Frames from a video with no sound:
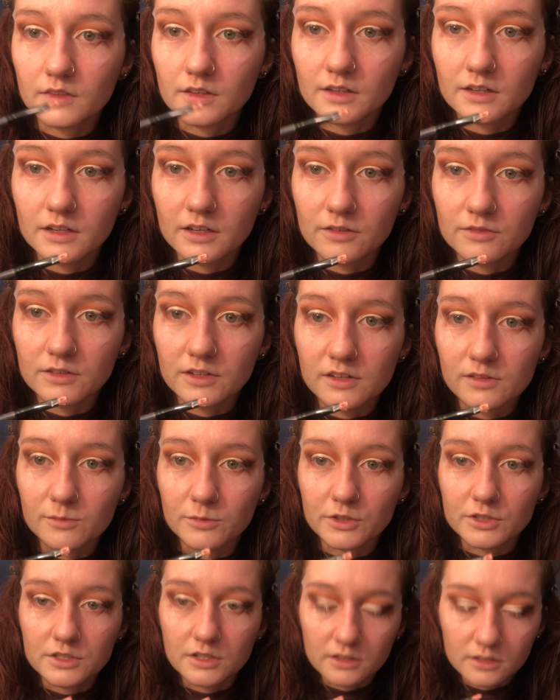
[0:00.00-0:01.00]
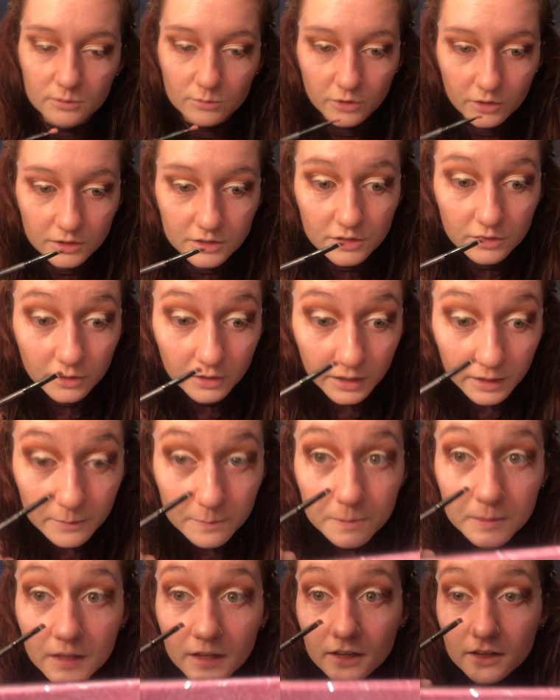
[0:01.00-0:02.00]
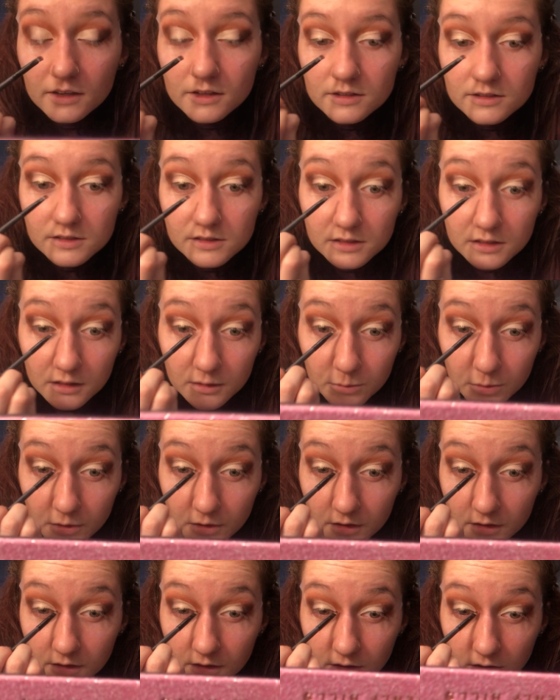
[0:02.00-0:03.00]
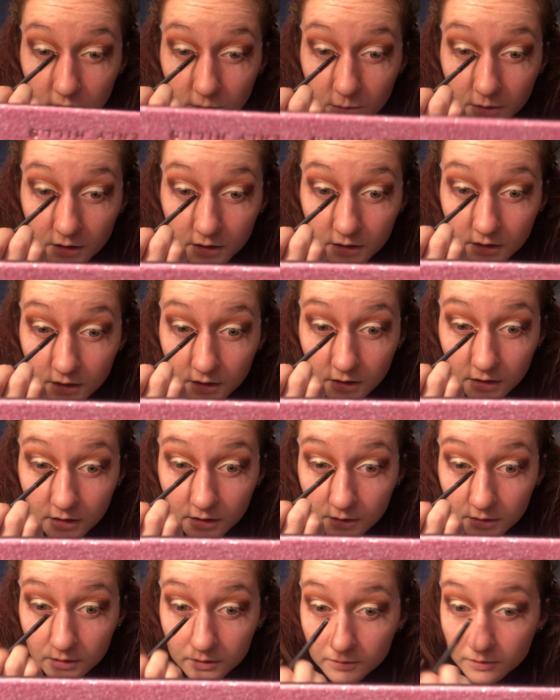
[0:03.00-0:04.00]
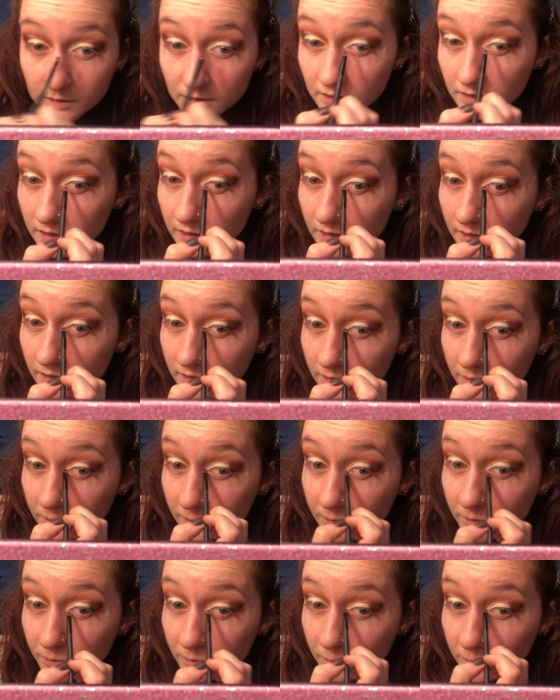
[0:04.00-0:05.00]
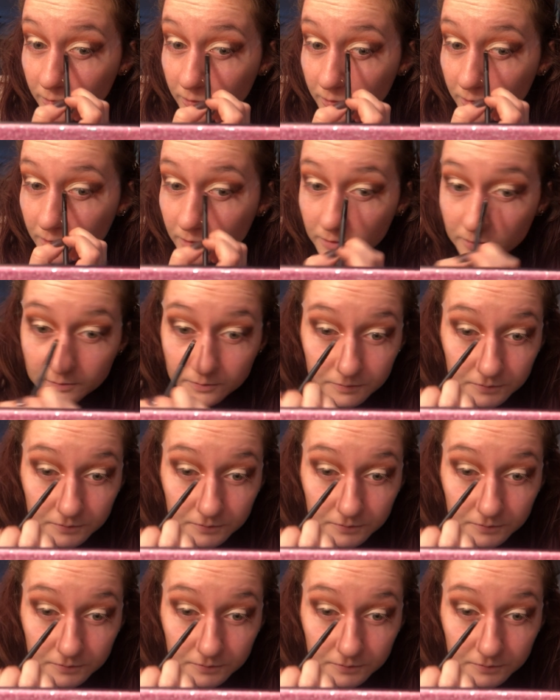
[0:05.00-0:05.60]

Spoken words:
I have this much on the brush. Okay. Just gonna put a little bit on the inner corner.